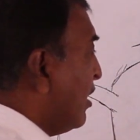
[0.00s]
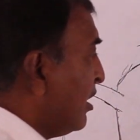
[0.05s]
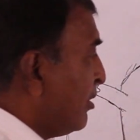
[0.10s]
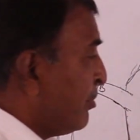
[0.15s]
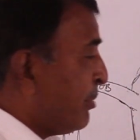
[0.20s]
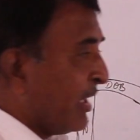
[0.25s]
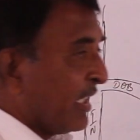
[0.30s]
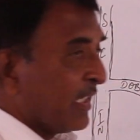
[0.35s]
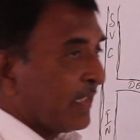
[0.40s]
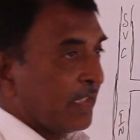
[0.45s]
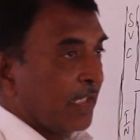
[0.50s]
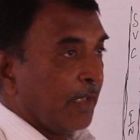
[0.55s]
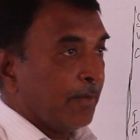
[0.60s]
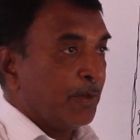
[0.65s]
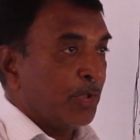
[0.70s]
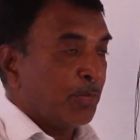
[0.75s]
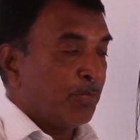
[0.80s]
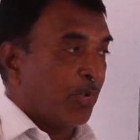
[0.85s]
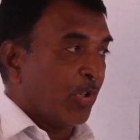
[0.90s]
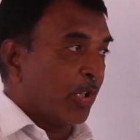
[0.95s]
all parts of
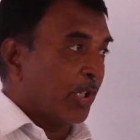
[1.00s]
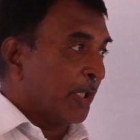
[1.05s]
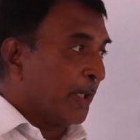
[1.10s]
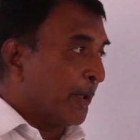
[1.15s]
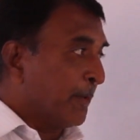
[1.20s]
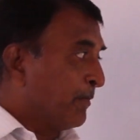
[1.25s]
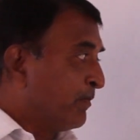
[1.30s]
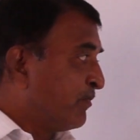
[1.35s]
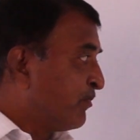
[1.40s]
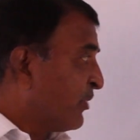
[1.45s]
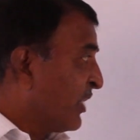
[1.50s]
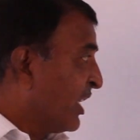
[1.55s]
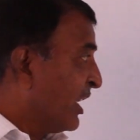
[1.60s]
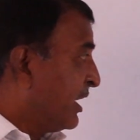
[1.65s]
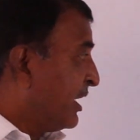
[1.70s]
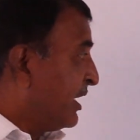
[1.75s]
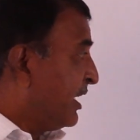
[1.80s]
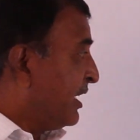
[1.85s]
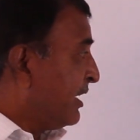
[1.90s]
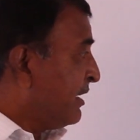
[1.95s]
the body.
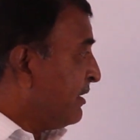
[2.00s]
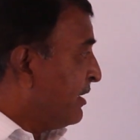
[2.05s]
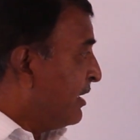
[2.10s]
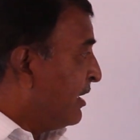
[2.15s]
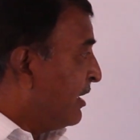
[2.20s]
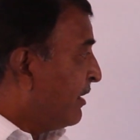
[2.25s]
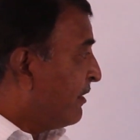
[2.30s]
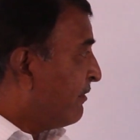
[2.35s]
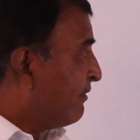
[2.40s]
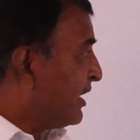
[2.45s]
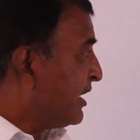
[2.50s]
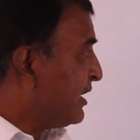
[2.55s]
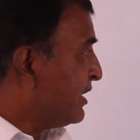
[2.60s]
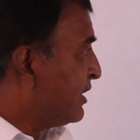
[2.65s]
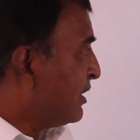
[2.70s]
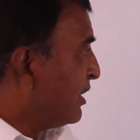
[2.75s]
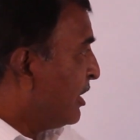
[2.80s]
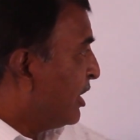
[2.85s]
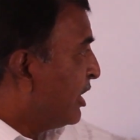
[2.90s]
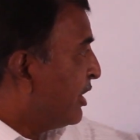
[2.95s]
Here once
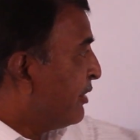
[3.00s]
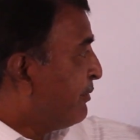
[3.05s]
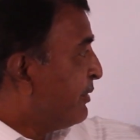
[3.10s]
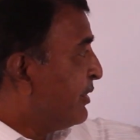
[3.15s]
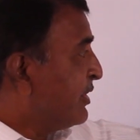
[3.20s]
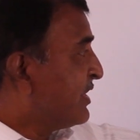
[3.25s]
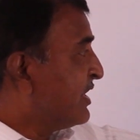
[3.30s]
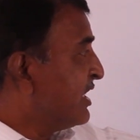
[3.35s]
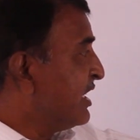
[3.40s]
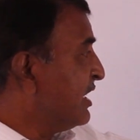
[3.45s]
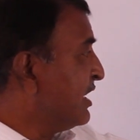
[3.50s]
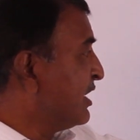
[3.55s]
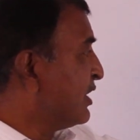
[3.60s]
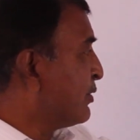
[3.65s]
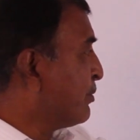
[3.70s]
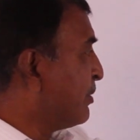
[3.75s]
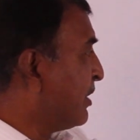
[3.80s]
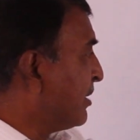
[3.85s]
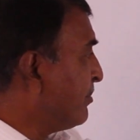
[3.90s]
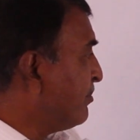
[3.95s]
if you see
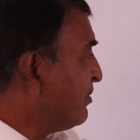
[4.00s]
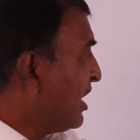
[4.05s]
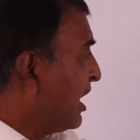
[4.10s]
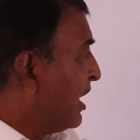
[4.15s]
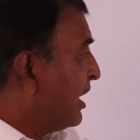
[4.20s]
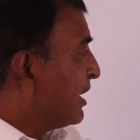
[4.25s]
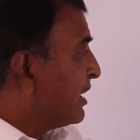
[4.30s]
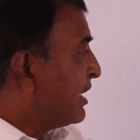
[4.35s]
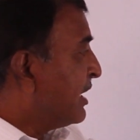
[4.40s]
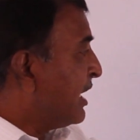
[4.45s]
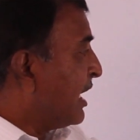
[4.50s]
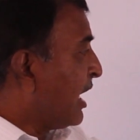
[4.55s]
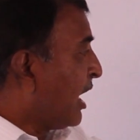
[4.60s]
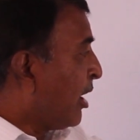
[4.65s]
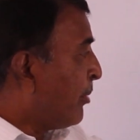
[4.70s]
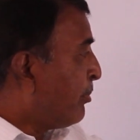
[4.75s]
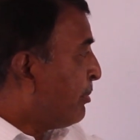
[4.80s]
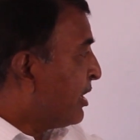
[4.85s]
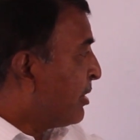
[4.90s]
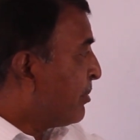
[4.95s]
this one, the
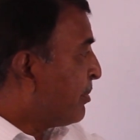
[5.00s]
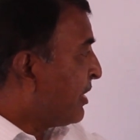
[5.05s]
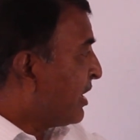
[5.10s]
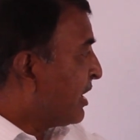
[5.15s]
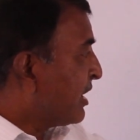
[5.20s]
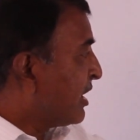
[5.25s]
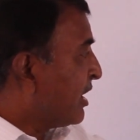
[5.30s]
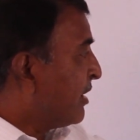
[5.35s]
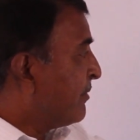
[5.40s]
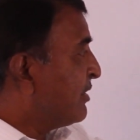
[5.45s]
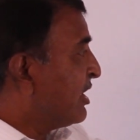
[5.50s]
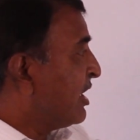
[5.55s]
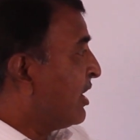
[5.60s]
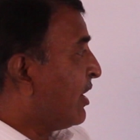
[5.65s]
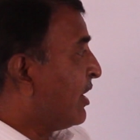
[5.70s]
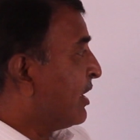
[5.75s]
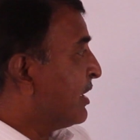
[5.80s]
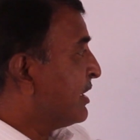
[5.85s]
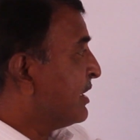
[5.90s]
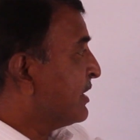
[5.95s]
upper part of the
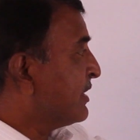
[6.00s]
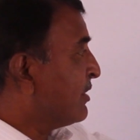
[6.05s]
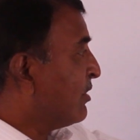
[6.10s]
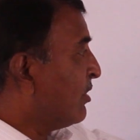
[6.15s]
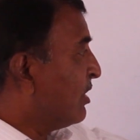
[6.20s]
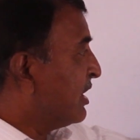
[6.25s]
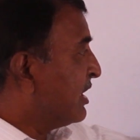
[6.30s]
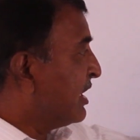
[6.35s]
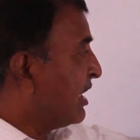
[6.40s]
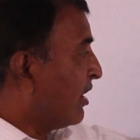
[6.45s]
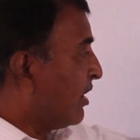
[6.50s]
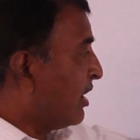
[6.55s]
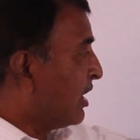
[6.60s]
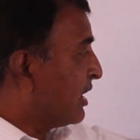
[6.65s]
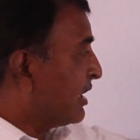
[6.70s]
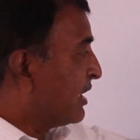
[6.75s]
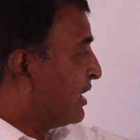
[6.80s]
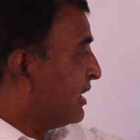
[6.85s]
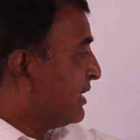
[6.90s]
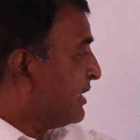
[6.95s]
heart is called the
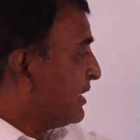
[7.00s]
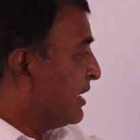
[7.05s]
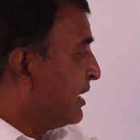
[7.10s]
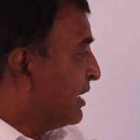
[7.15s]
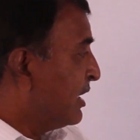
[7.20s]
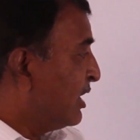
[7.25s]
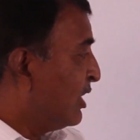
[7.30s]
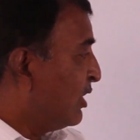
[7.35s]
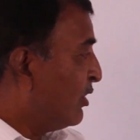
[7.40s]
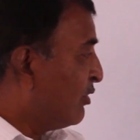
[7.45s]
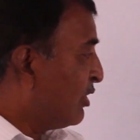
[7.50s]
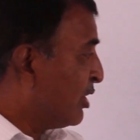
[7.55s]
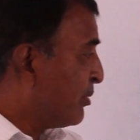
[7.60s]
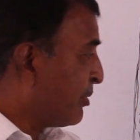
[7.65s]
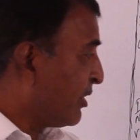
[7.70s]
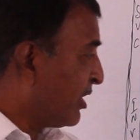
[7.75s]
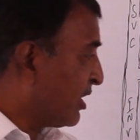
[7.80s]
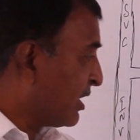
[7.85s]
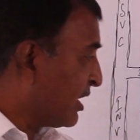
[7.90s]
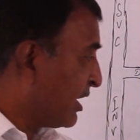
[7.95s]
auricles, lower
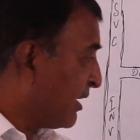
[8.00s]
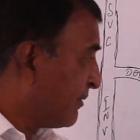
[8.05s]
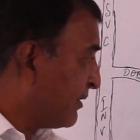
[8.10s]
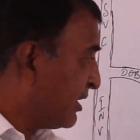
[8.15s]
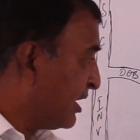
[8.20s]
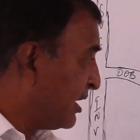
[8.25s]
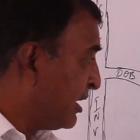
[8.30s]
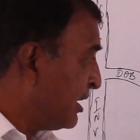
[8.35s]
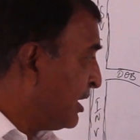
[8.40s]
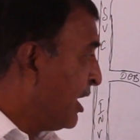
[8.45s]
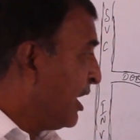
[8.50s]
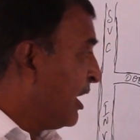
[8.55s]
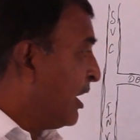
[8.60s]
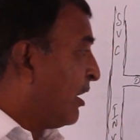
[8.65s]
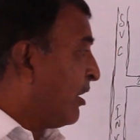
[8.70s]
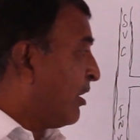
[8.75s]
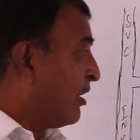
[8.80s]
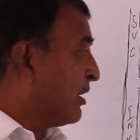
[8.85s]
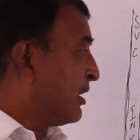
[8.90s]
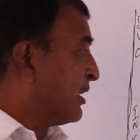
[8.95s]
part of the
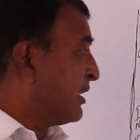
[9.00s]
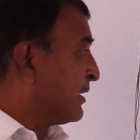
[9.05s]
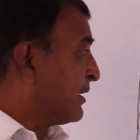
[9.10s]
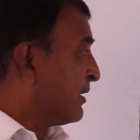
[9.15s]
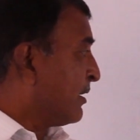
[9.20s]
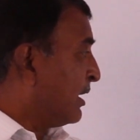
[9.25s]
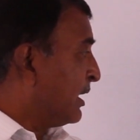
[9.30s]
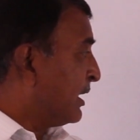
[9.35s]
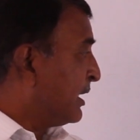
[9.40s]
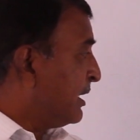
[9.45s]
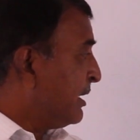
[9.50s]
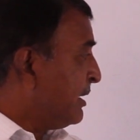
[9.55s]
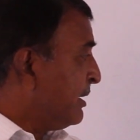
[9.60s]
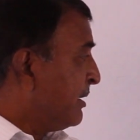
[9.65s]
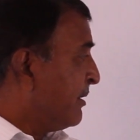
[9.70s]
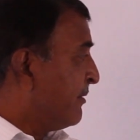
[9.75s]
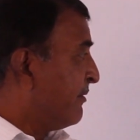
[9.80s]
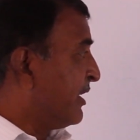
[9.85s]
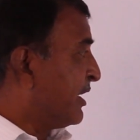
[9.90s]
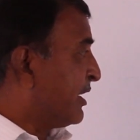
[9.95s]
heart is called the
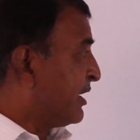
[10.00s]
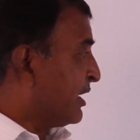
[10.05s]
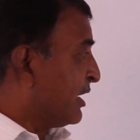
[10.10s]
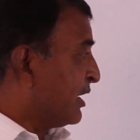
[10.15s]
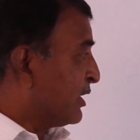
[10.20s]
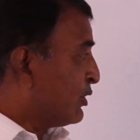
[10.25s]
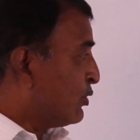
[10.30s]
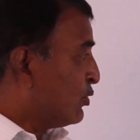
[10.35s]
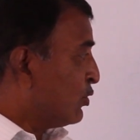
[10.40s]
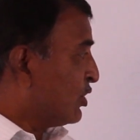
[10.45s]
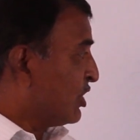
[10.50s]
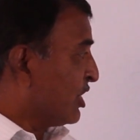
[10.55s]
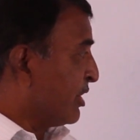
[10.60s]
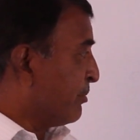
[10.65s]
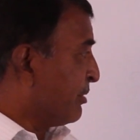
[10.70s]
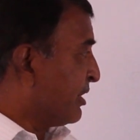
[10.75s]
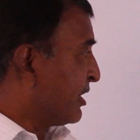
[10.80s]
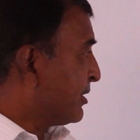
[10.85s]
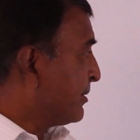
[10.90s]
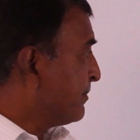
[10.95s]
ventricles, two
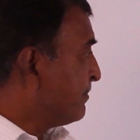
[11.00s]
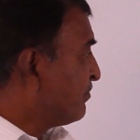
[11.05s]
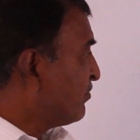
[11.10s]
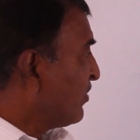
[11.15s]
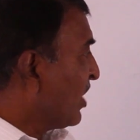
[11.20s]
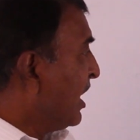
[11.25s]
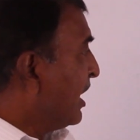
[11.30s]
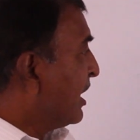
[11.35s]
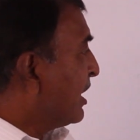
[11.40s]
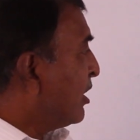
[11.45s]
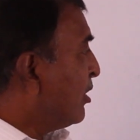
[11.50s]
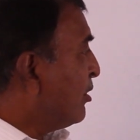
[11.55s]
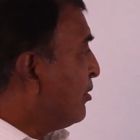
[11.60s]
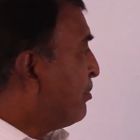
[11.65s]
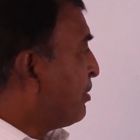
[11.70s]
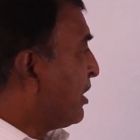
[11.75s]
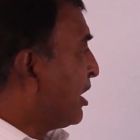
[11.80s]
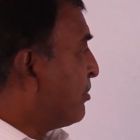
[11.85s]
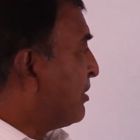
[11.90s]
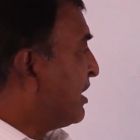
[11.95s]
chambers. Now,
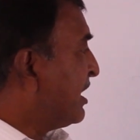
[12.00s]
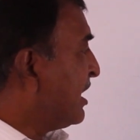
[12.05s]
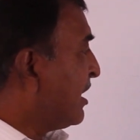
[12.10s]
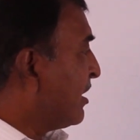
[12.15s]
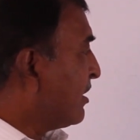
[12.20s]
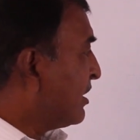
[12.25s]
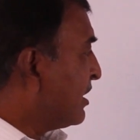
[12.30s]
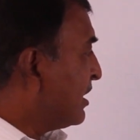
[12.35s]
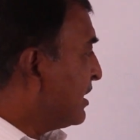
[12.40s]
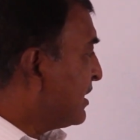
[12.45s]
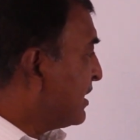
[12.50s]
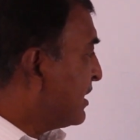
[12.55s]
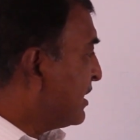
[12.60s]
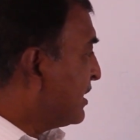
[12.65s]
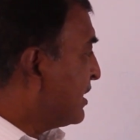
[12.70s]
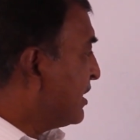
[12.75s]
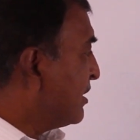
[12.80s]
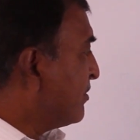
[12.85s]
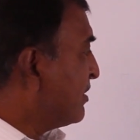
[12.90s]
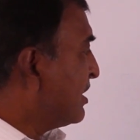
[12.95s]
pulmonary auricles
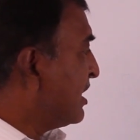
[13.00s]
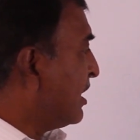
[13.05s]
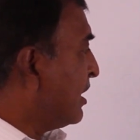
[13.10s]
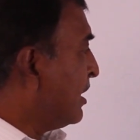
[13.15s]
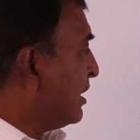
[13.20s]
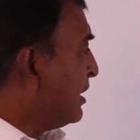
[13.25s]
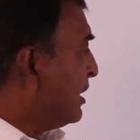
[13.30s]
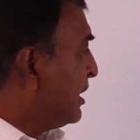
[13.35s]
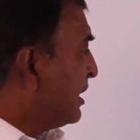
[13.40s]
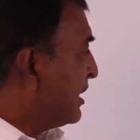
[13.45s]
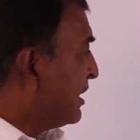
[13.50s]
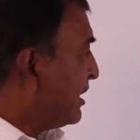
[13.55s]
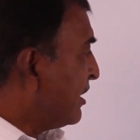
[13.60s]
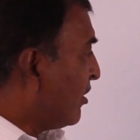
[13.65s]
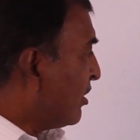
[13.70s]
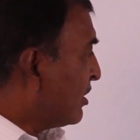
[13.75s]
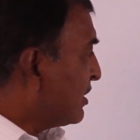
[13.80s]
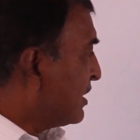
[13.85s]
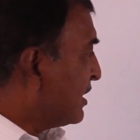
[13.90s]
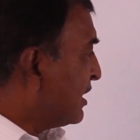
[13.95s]
receive the
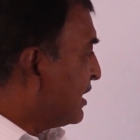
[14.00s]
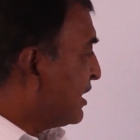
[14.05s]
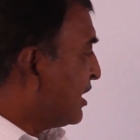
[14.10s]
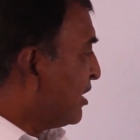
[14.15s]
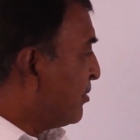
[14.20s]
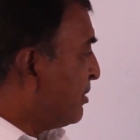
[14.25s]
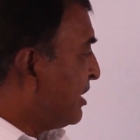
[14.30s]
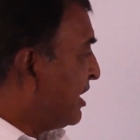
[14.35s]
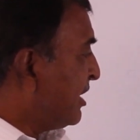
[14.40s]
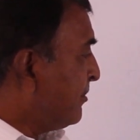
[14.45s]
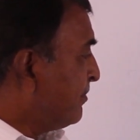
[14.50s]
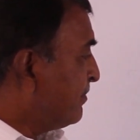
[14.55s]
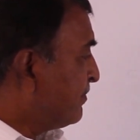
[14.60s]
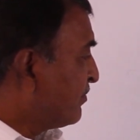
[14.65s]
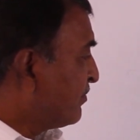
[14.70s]
deoxygenated blood,